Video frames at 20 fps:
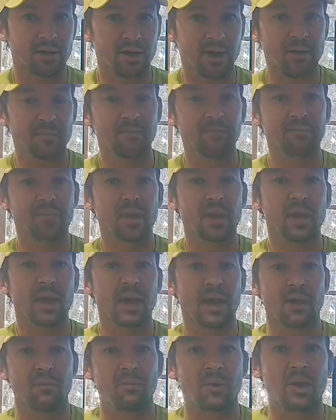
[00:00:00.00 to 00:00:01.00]
Okay.
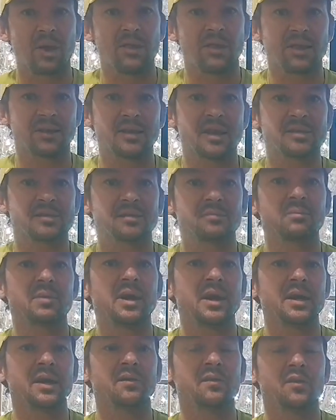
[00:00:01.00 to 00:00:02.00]
That doesn't
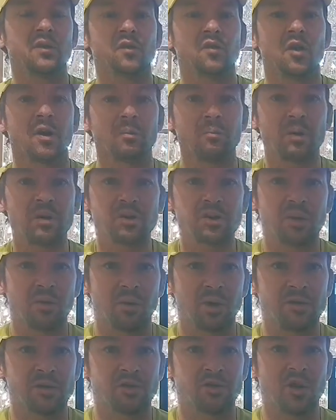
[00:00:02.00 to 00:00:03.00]
mean if you've got a
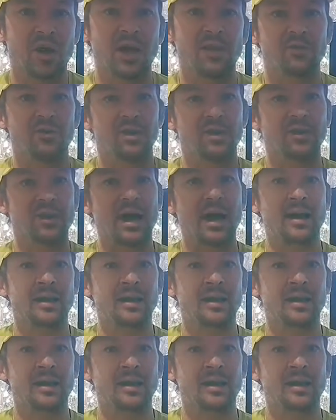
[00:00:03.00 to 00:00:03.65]
pitching wedge in your hand, you hit